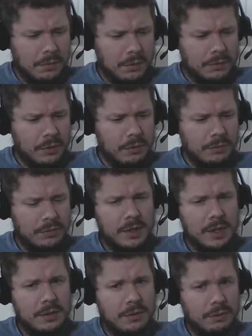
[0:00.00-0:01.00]
Look, don't
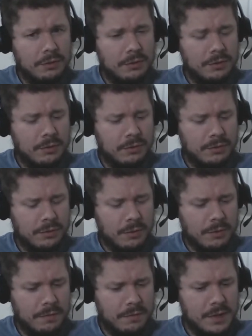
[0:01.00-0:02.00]
seek those
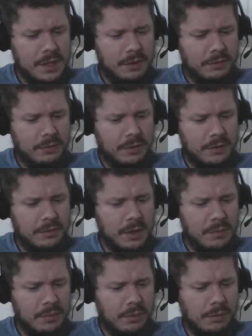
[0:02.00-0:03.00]
sort of things. The
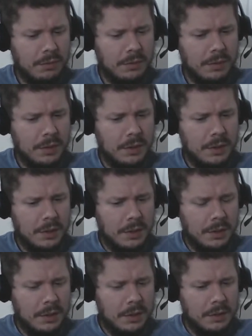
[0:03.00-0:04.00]
temple
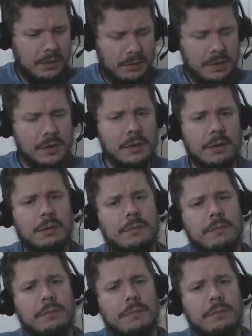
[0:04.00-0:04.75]
is here.